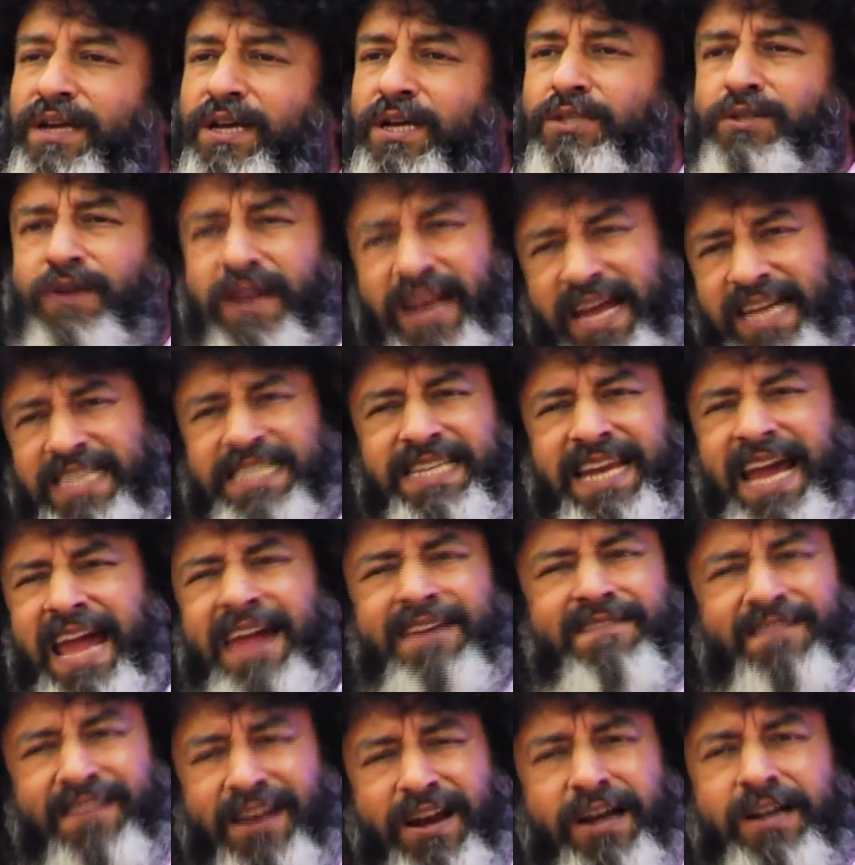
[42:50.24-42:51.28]
So next
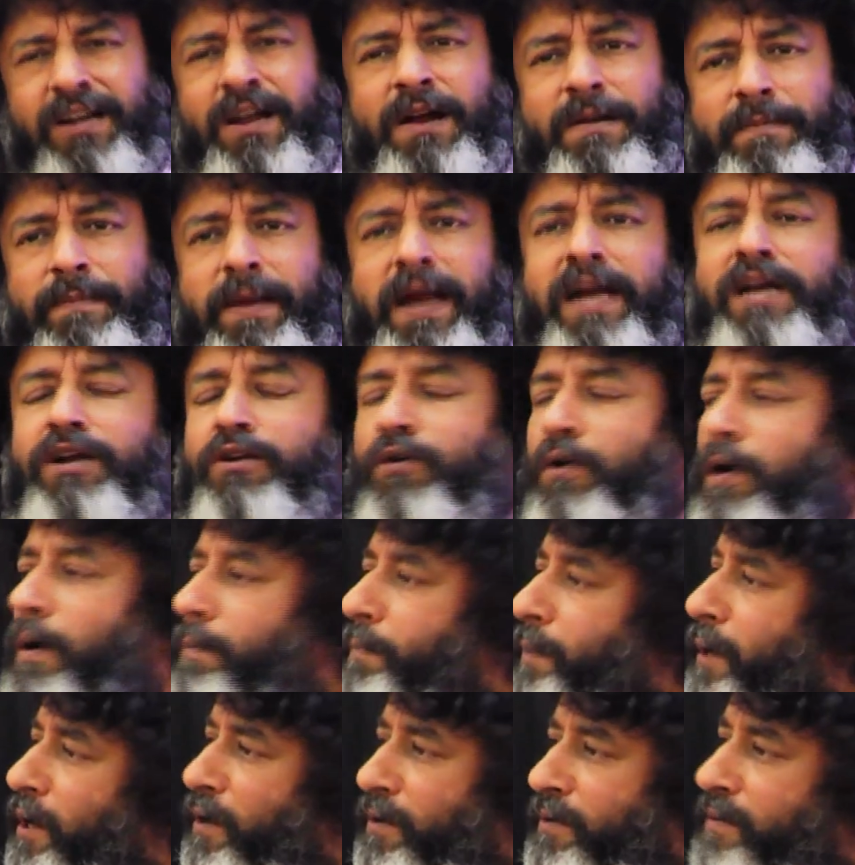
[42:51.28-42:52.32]
day, I returned back to
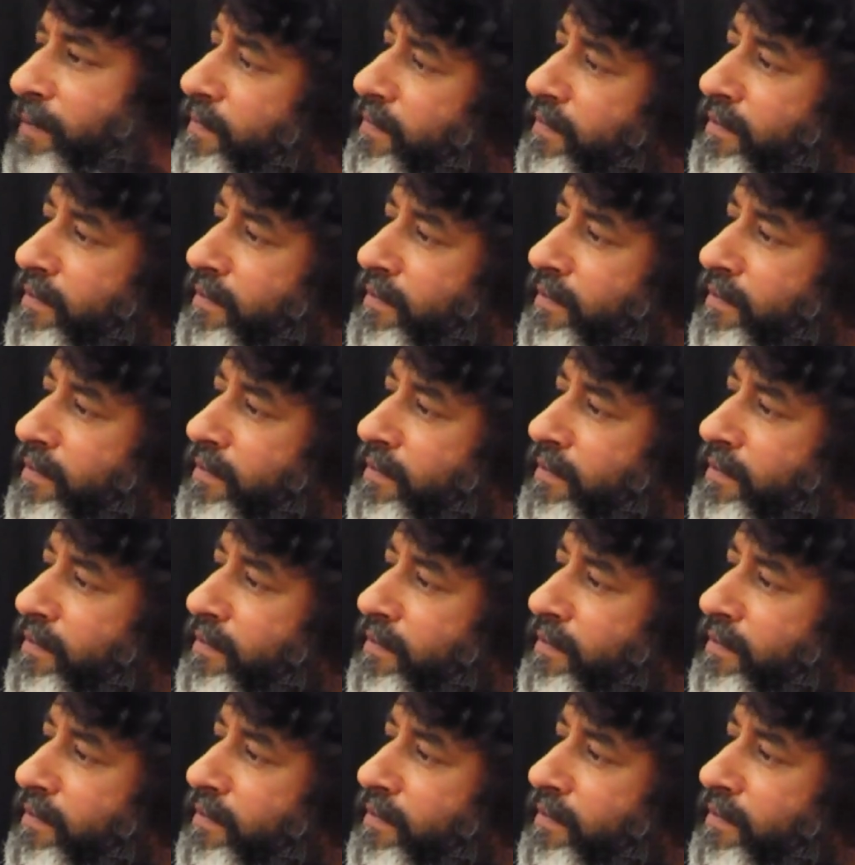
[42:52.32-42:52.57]
Apollo.